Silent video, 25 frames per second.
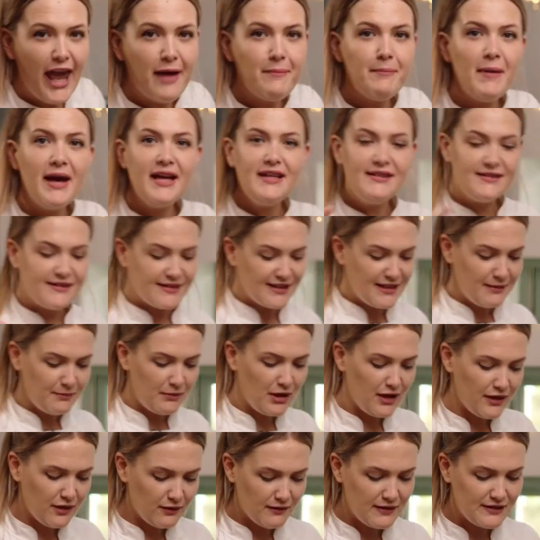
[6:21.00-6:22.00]
it may seem
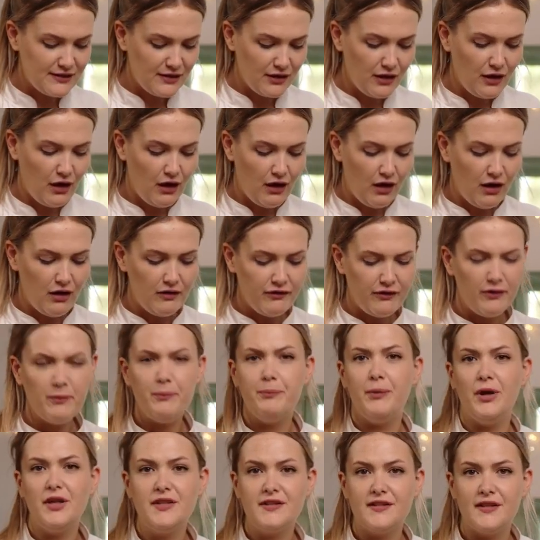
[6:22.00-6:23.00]
like there is a lot of
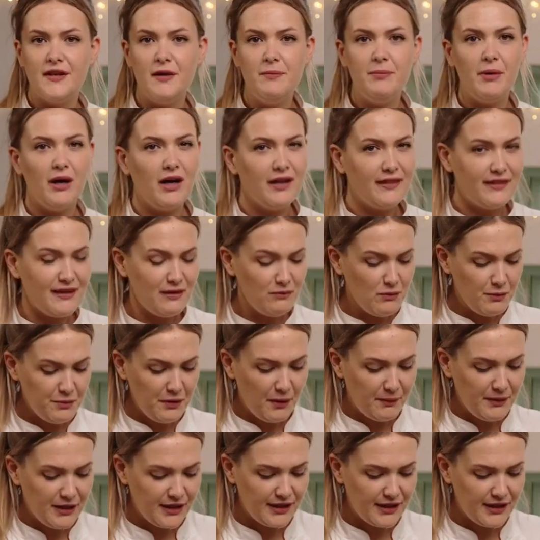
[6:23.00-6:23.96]
butter, but I think we're probably